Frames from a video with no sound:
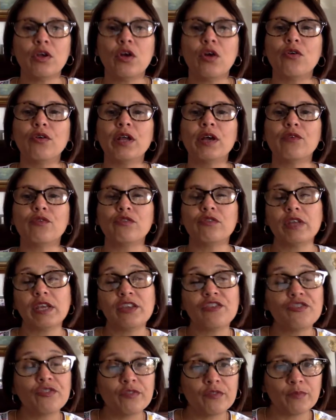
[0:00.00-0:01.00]
on a
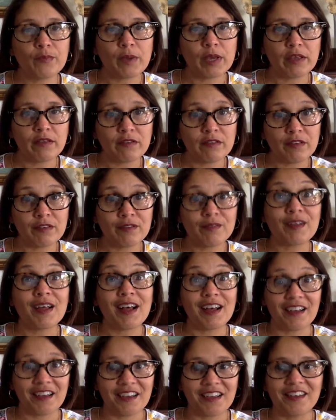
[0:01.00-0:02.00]
rotation basis
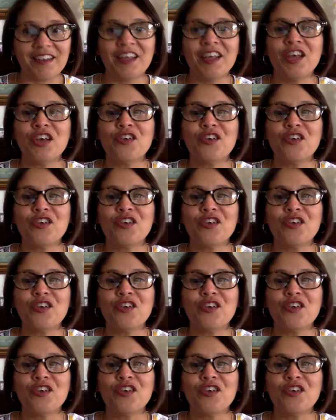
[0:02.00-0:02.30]
again,